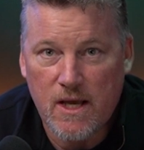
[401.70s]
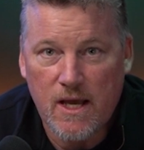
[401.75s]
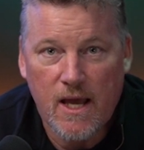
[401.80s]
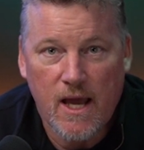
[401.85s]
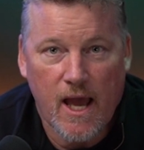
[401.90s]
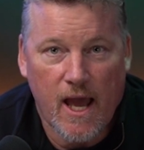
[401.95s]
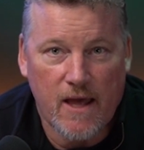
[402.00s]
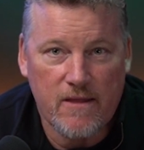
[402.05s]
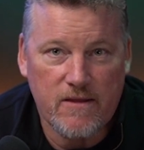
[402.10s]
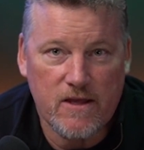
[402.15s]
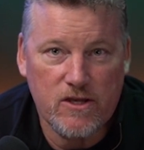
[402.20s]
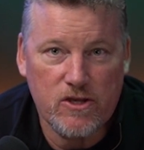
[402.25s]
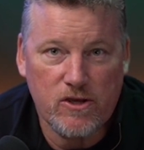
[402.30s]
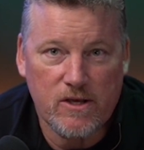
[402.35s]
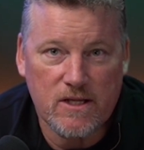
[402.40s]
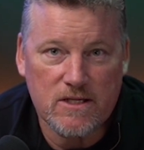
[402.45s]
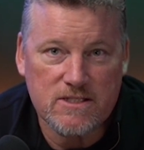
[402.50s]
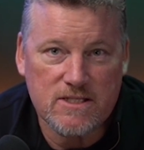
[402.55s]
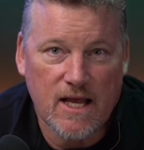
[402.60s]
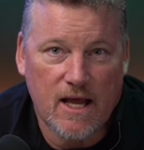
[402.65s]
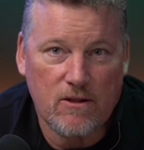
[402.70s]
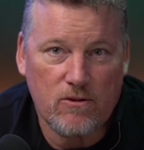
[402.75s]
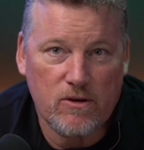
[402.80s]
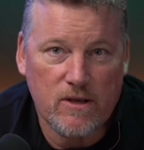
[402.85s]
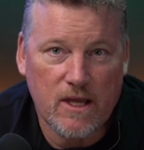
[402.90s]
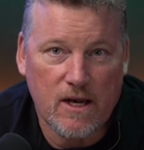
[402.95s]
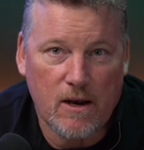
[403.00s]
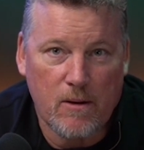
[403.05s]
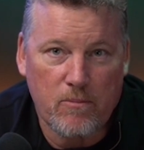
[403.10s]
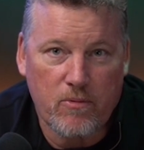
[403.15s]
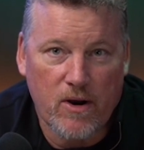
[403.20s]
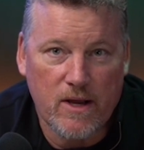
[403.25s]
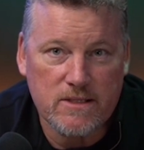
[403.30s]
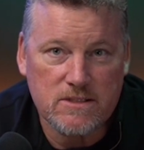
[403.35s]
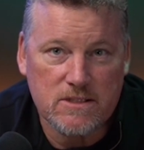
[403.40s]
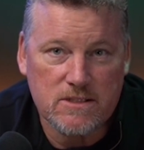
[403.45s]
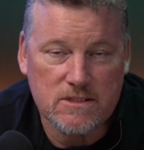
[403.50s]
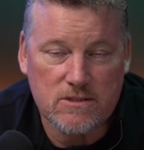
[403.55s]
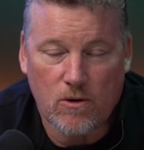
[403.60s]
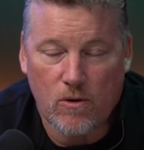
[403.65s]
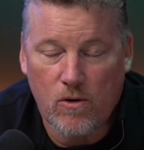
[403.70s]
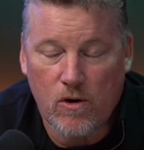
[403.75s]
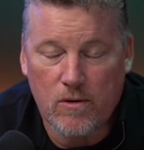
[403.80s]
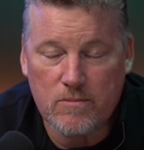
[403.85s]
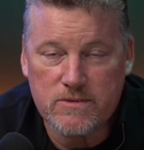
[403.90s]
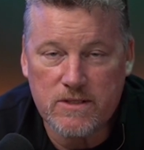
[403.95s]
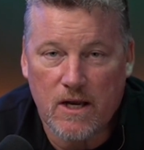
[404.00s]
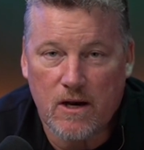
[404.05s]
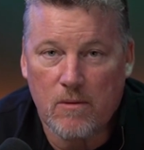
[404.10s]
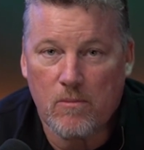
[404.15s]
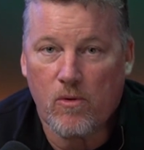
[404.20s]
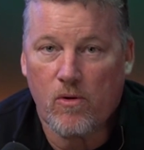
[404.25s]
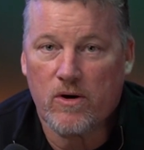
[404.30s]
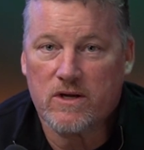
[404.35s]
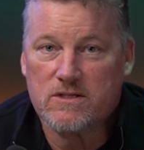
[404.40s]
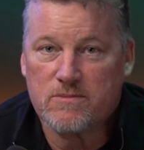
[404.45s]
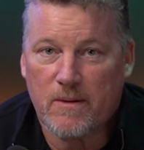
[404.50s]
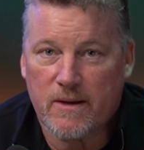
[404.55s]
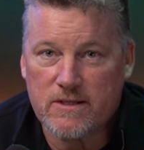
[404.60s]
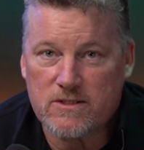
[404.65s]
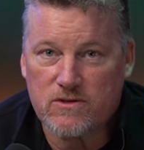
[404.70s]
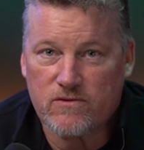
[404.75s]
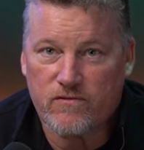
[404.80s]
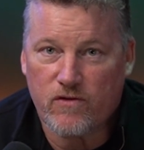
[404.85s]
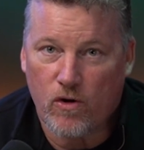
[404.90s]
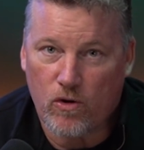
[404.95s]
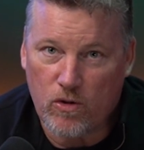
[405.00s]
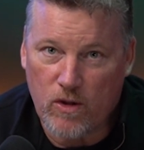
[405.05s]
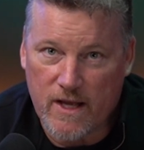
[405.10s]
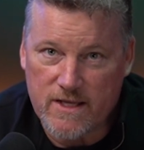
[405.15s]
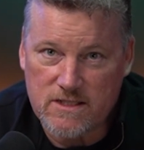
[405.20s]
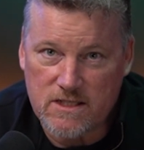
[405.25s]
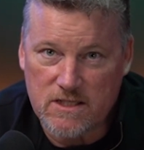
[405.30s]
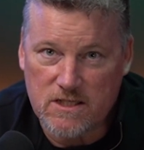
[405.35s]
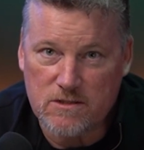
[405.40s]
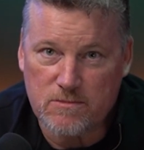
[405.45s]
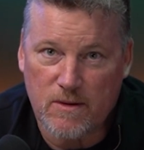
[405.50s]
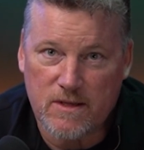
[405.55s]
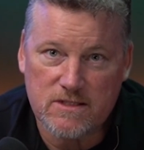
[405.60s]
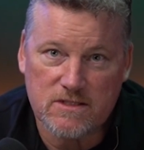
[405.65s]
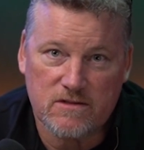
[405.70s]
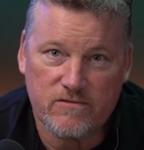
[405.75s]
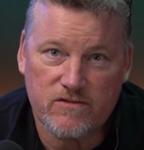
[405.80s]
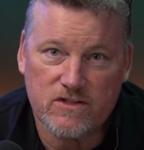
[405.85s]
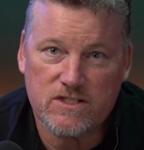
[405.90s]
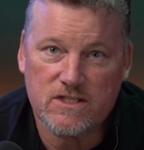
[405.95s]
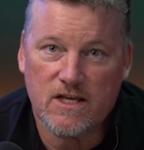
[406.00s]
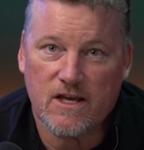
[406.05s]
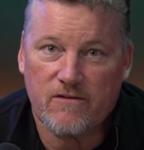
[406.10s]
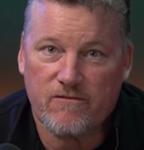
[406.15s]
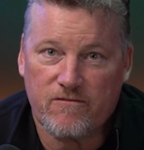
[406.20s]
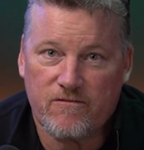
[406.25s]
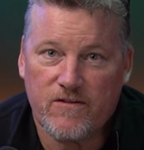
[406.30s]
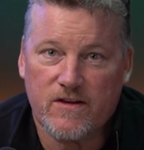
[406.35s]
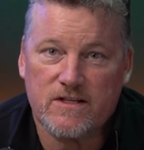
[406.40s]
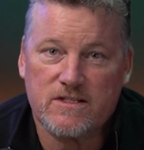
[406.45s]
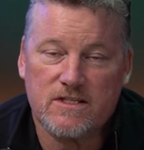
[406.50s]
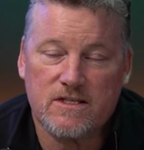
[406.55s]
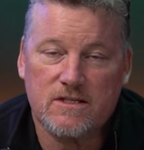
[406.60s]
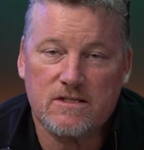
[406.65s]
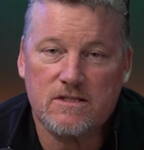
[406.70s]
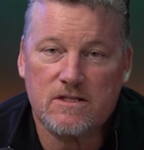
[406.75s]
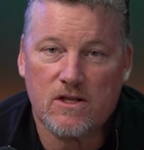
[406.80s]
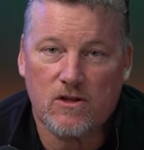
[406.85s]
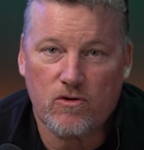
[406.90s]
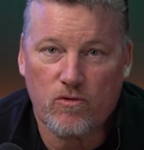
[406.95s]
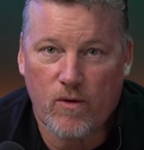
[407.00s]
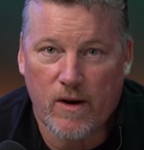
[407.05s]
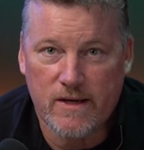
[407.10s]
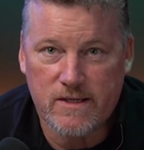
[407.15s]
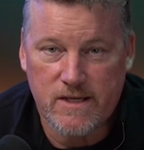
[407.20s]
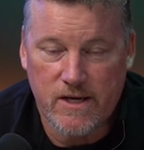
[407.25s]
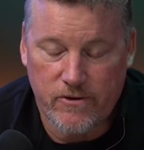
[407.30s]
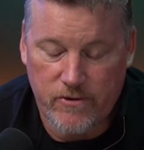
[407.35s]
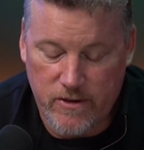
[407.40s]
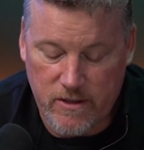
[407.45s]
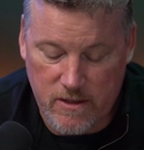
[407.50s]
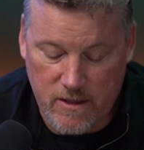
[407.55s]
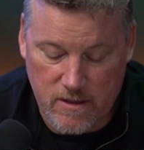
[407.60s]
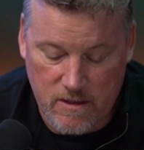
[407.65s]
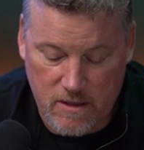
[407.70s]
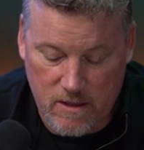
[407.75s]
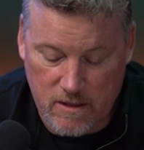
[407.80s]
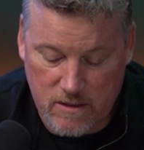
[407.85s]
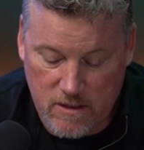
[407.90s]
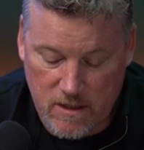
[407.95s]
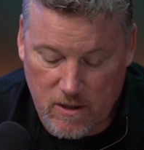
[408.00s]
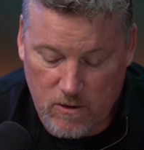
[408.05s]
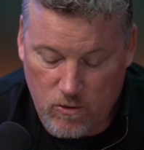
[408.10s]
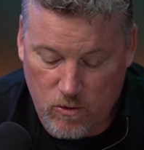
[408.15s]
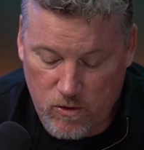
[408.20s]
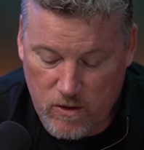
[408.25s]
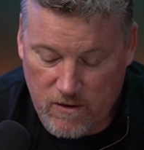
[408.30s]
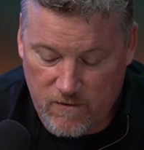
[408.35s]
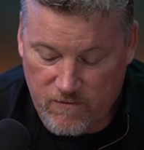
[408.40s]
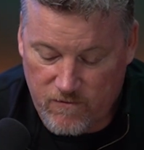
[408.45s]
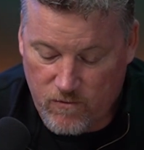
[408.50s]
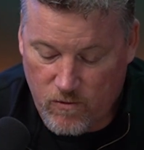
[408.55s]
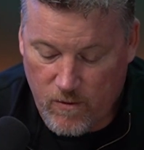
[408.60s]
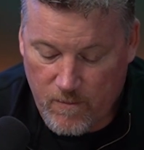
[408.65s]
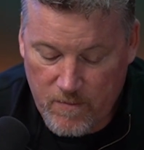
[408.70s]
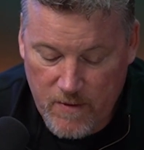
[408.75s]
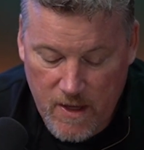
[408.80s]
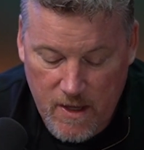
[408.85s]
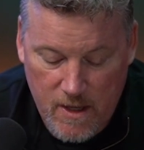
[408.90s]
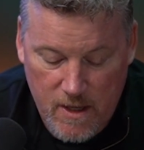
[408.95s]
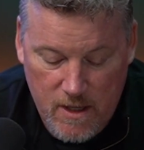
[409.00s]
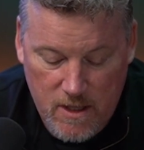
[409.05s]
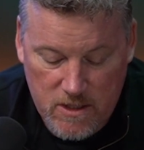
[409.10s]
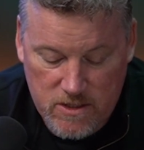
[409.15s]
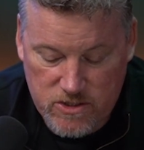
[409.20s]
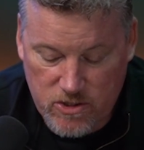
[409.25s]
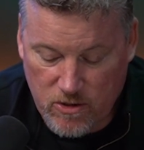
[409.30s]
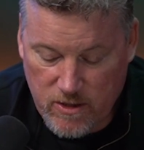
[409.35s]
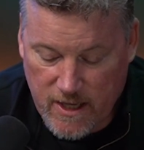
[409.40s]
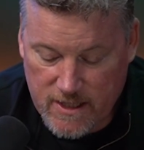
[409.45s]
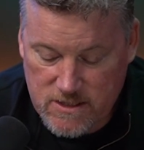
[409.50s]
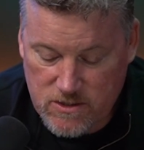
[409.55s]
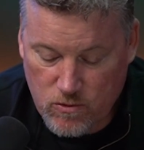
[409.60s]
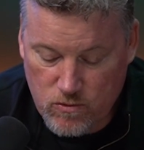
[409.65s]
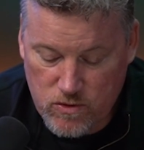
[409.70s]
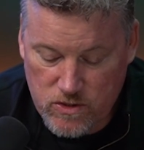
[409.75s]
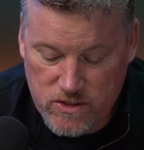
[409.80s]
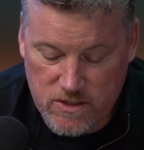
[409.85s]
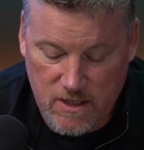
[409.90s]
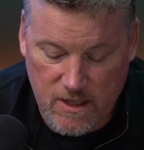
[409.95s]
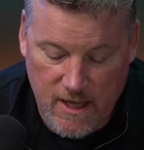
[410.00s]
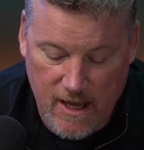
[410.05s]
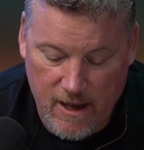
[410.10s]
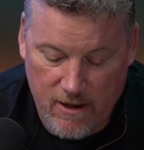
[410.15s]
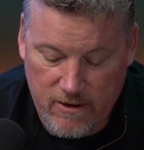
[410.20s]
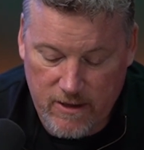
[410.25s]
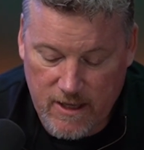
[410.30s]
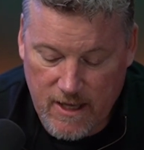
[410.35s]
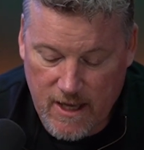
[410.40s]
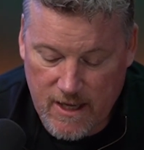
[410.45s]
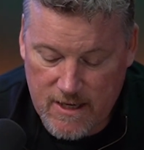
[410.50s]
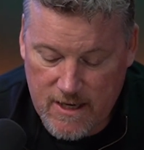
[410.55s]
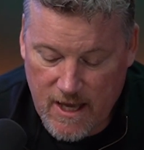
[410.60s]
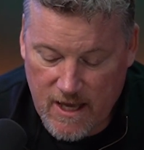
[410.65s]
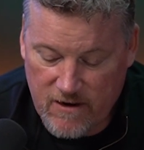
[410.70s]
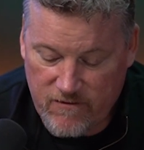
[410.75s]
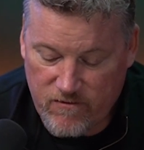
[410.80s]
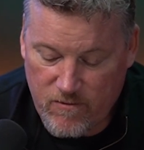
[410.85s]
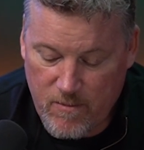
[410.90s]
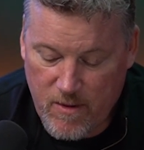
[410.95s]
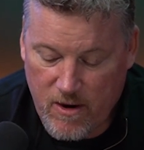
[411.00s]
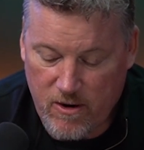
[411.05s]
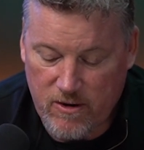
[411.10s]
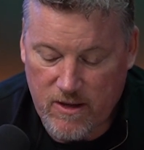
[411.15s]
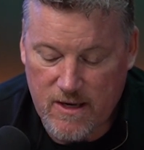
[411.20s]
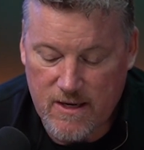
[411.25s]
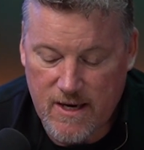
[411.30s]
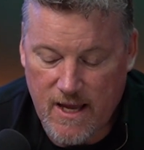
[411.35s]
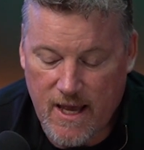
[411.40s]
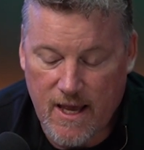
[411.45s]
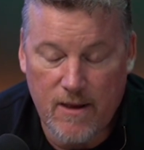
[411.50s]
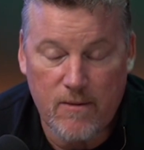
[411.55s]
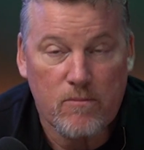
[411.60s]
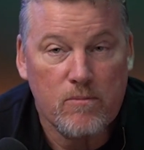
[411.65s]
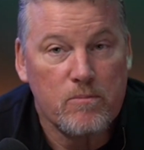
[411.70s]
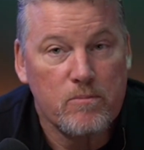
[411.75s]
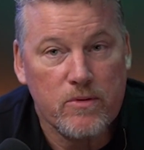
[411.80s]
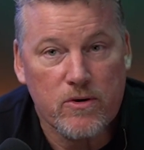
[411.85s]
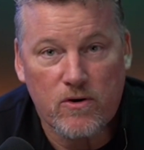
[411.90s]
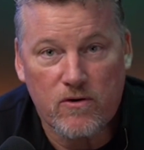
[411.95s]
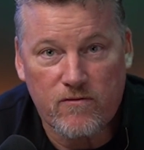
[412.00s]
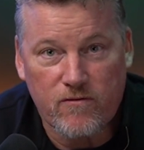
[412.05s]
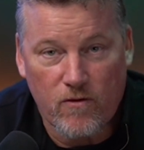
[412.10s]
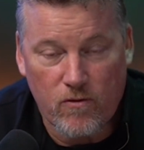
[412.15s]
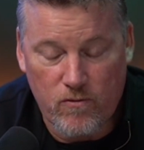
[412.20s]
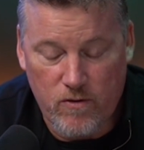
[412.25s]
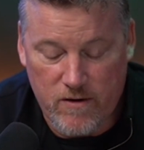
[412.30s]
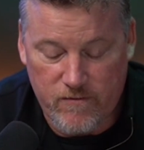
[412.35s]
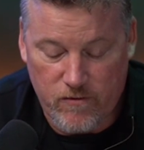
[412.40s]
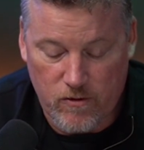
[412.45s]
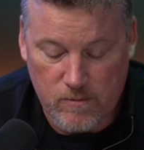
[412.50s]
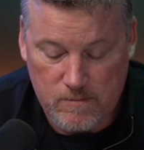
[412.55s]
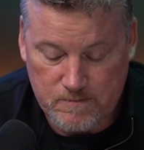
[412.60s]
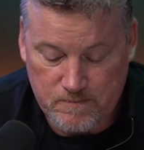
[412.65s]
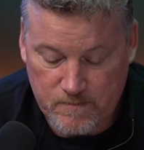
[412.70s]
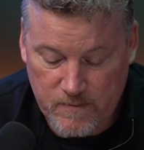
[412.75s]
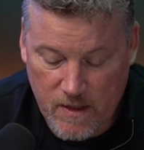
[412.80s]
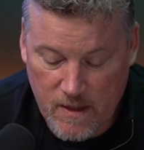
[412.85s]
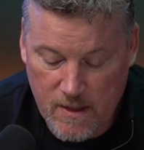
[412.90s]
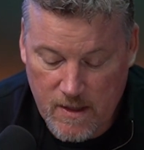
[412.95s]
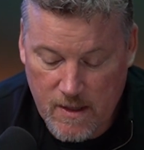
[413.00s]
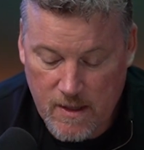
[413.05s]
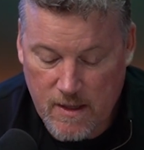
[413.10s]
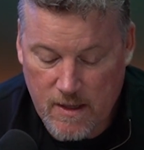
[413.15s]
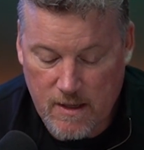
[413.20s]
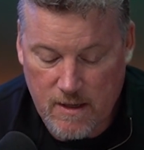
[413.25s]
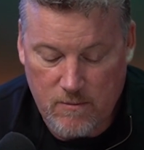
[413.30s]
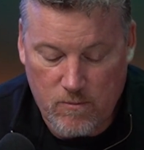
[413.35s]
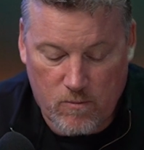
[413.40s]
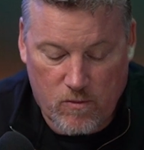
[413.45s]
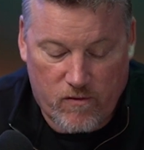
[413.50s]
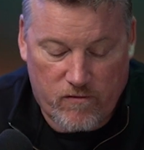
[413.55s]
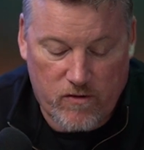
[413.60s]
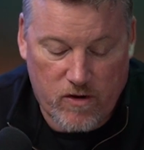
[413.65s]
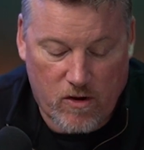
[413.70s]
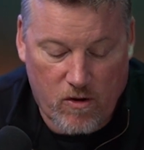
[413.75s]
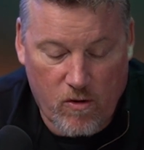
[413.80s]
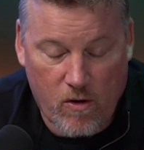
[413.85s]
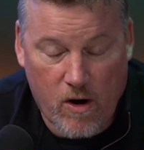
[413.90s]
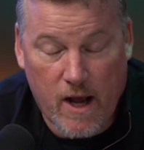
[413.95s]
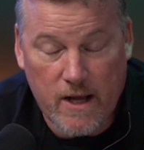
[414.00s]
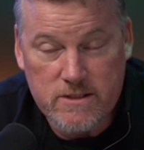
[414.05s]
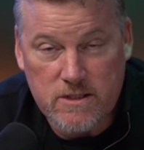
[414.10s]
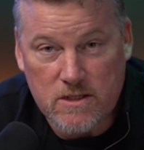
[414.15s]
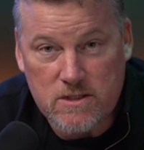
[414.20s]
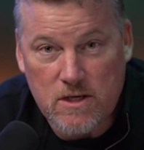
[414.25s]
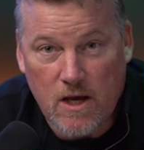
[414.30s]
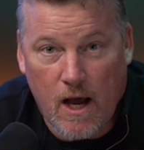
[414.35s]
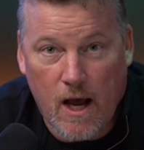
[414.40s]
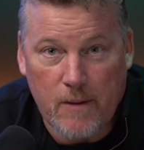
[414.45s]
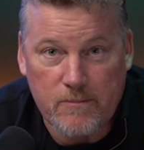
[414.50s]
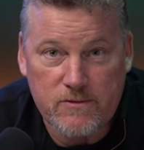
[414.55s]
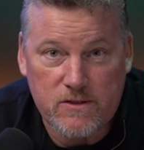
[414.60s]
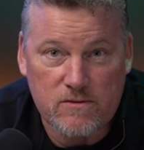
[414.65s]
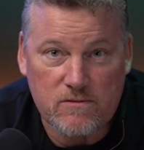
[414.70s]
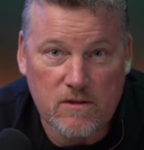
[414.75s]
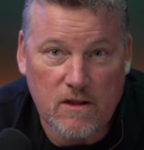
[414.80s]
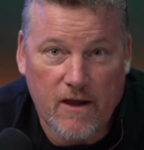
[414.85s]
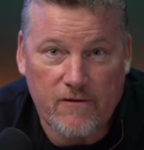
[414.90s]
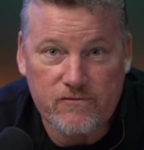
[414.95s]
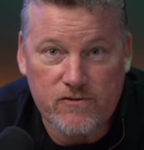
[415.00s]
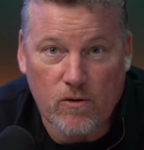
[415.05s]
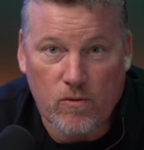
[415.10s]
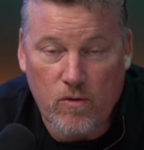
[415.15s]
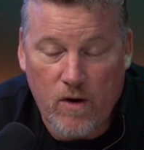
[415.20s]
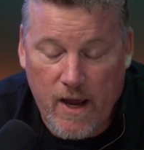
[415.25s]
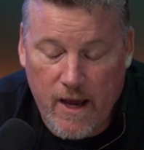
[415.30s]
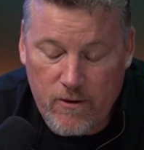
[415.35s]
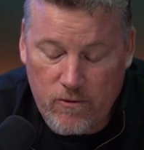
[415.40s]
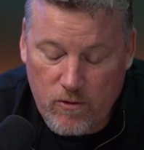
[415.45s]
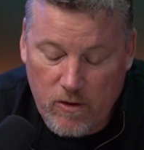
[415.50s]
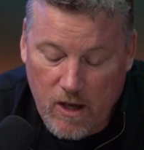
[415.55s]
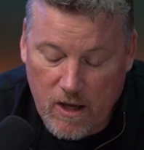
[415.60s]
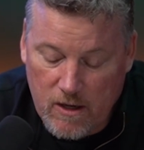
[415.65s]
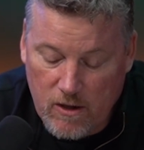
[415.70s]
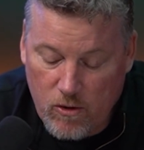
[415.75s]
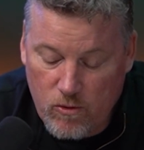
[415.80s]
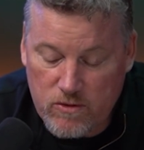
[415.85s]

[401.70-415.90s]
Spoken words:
And then you can start looking at prices or homes that are more expensive or less expensive to see if it fits into the criteria that you're looking for. So that's Aroostook County, again, Native American name, beautiful river. Moving across the top, left to right, we're going to go with